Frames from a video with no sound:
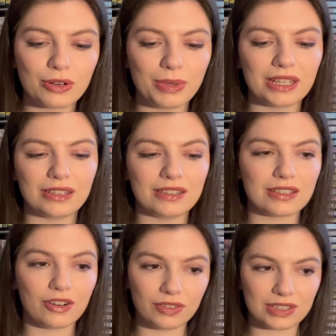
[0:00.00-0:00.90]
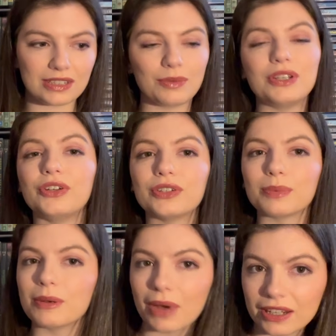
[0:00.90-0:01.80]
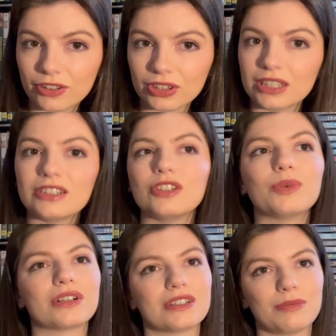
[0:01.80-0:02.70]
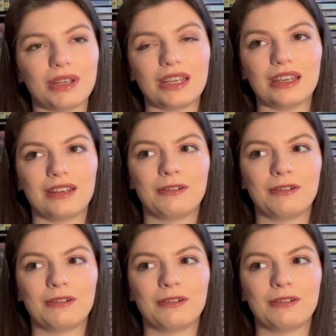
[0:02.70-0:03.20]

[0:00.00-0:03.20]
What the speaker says: because obviously when you spend money on things you want it to be